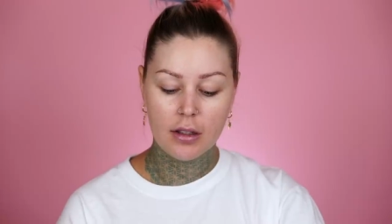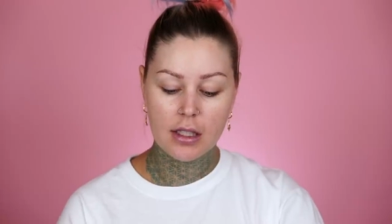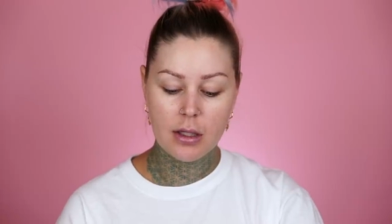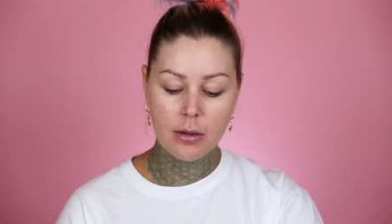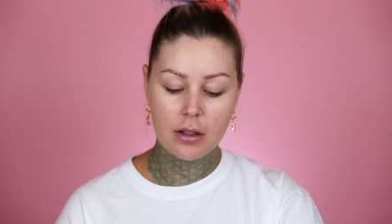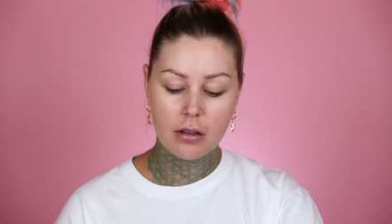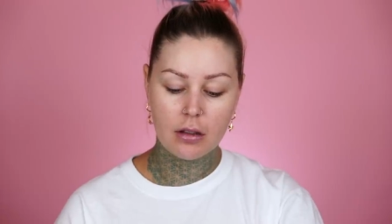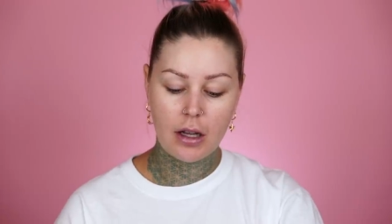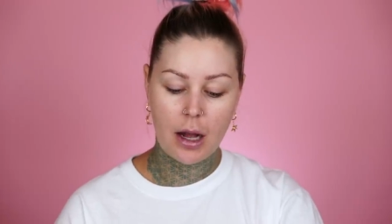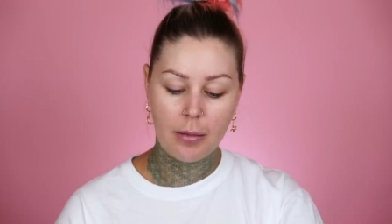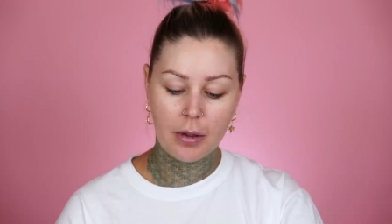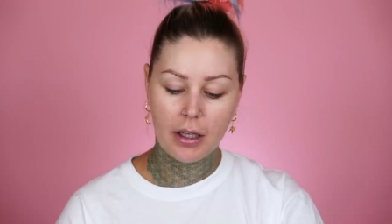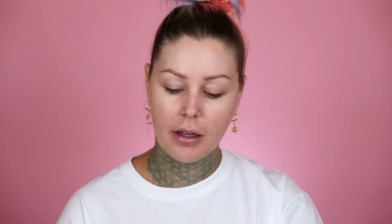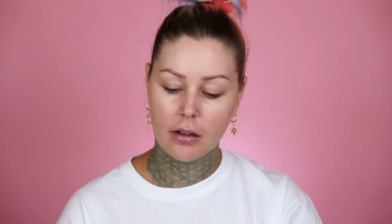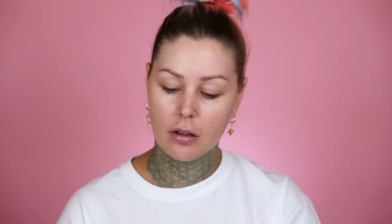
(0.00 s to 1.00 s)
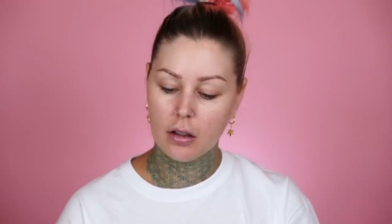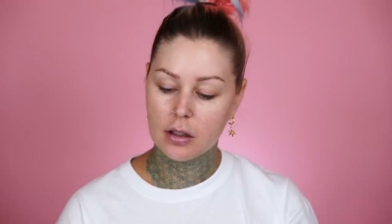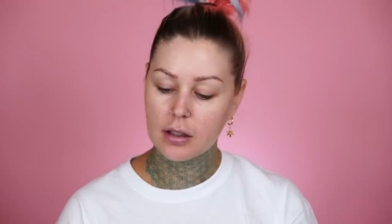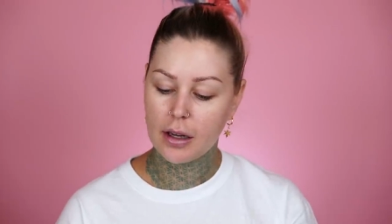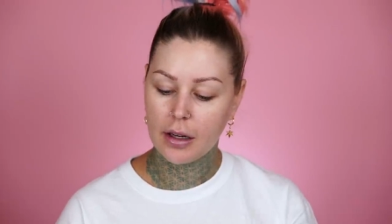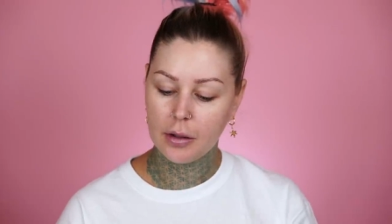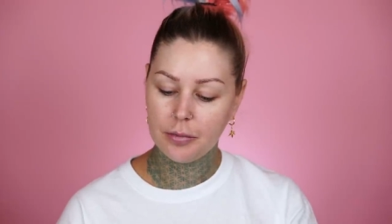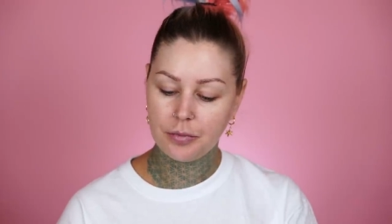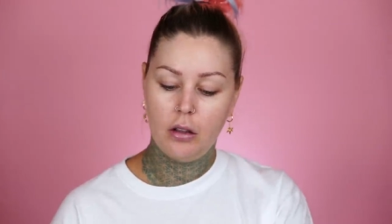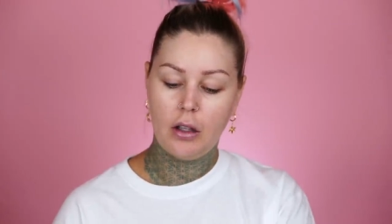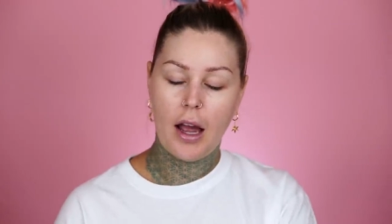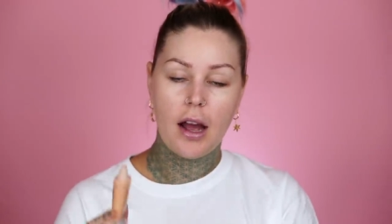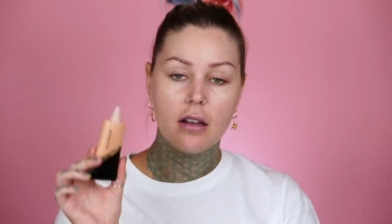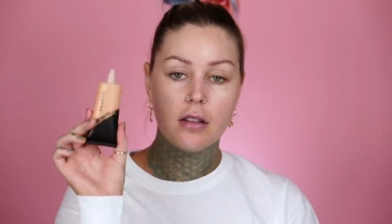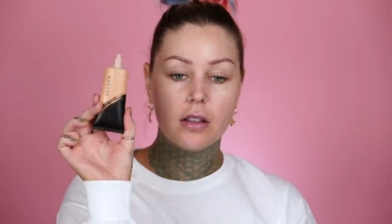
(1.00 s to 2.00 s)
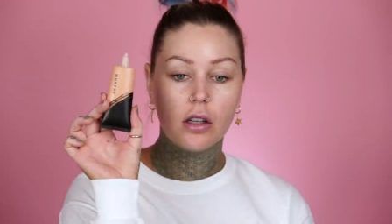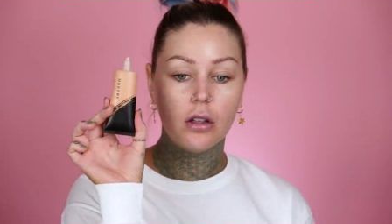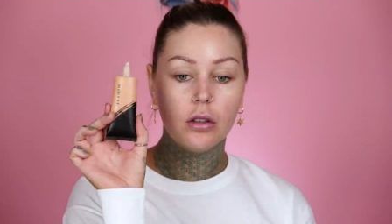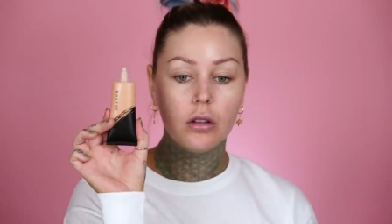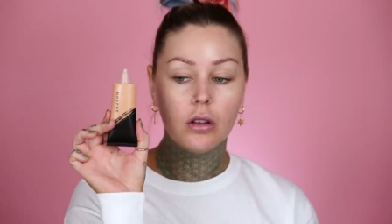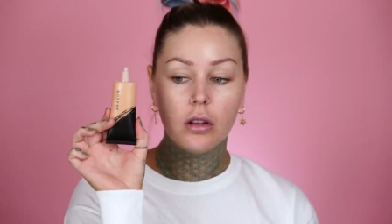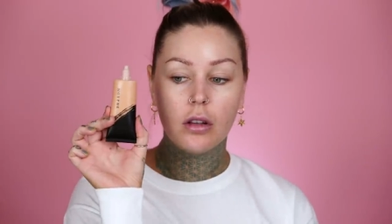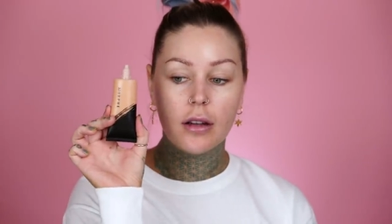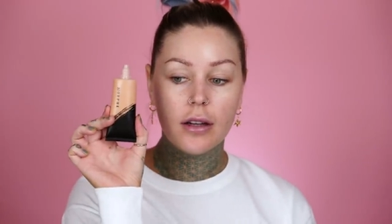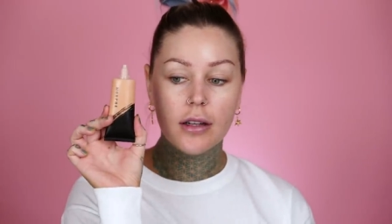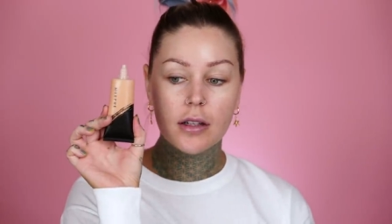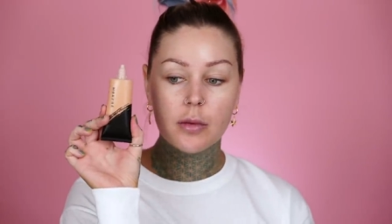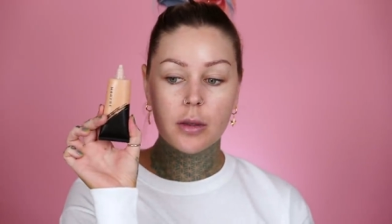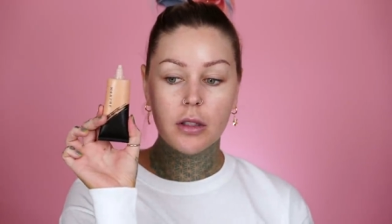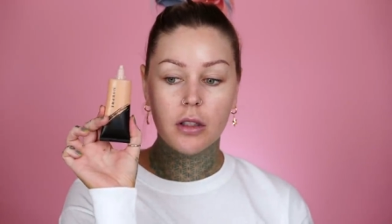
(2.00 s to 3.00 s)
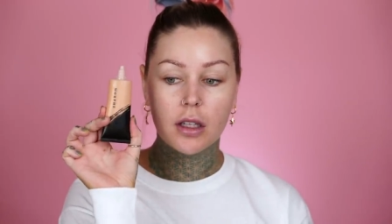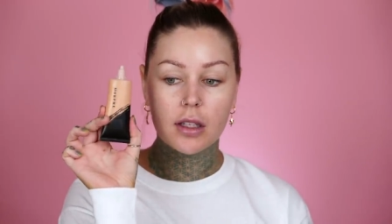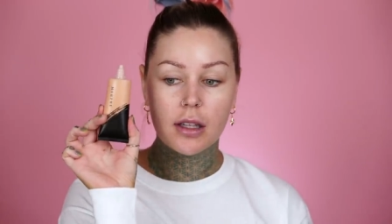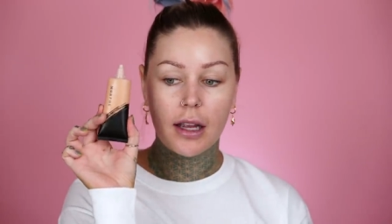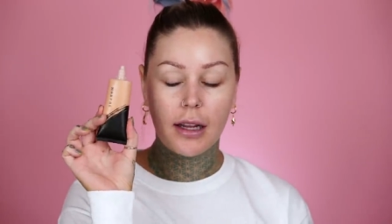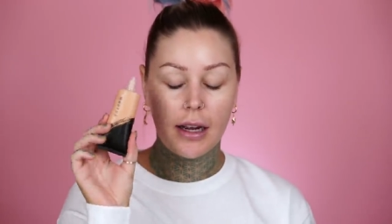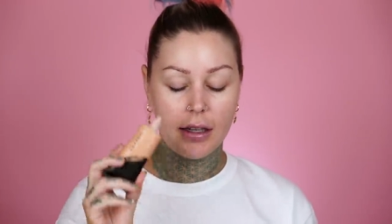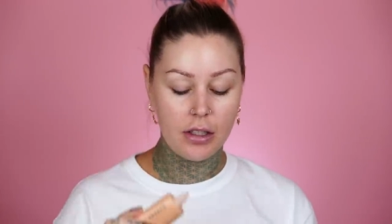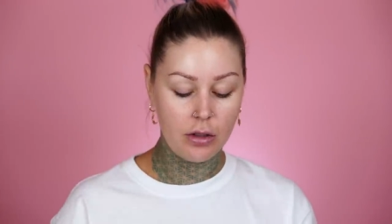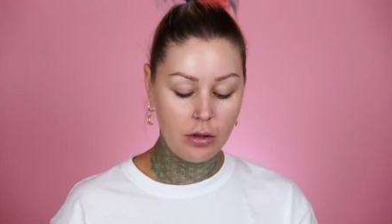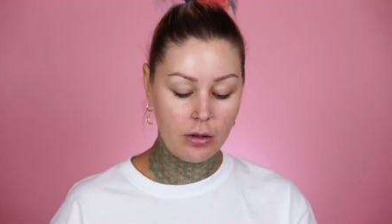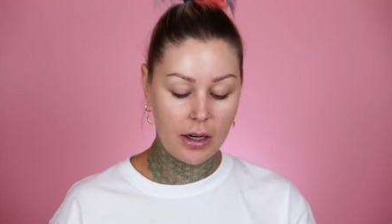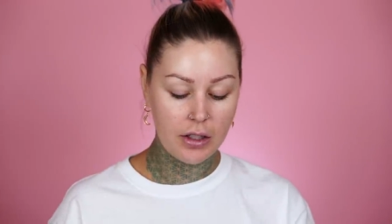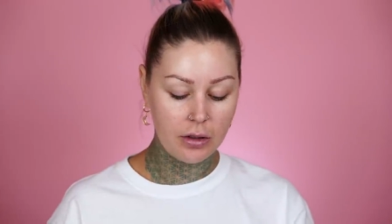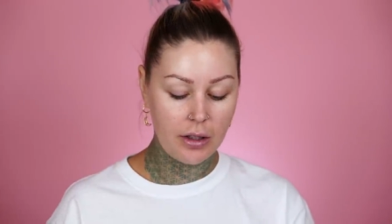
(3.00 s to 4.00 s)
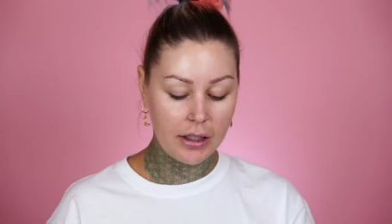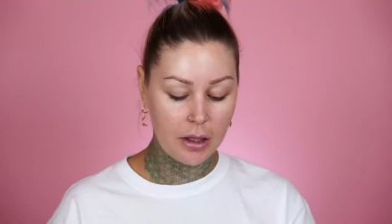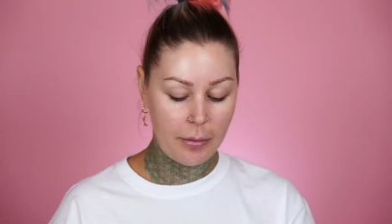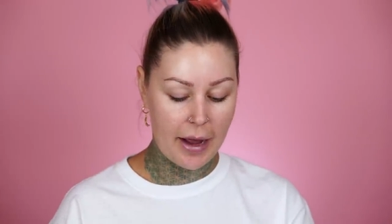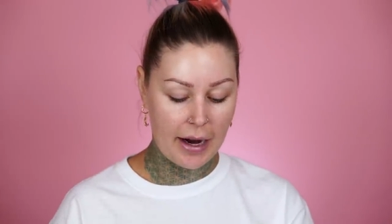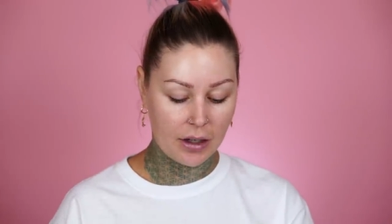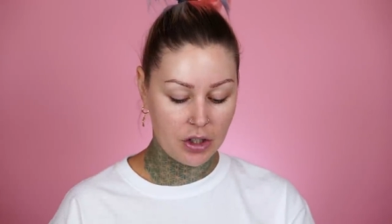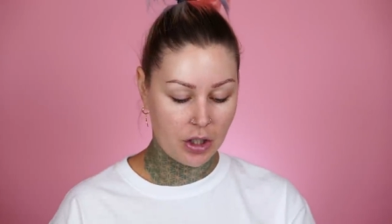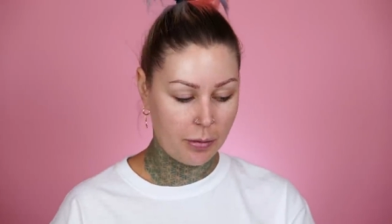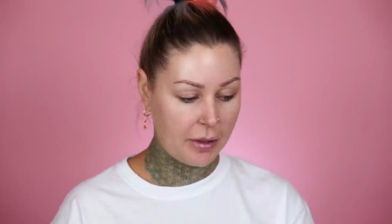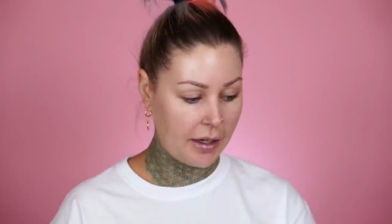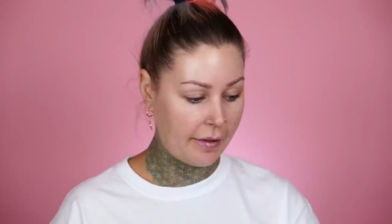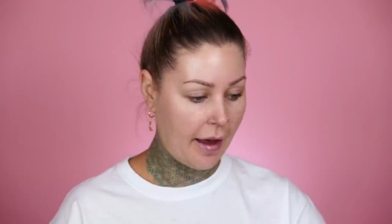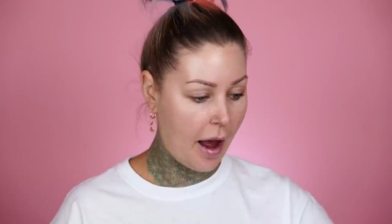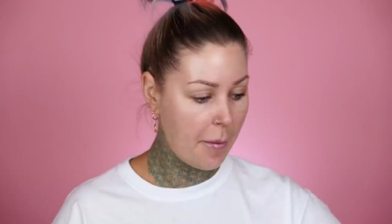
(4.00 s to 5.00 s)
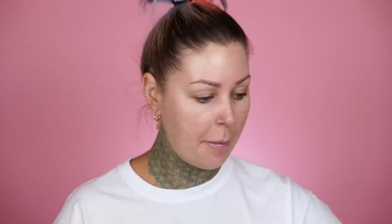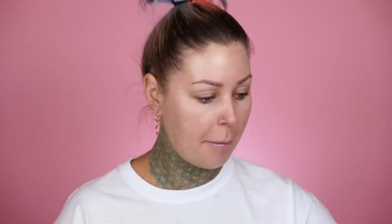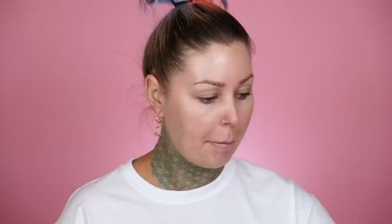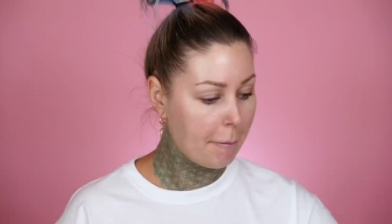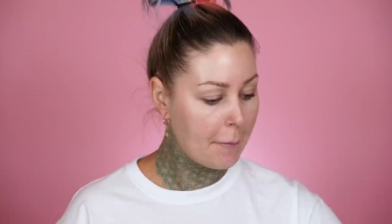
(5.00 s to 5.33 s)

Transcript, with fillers: Let's see what the little applicator looks like. Yeah, so there's what it looks like. I do like the packaging, I'm into that.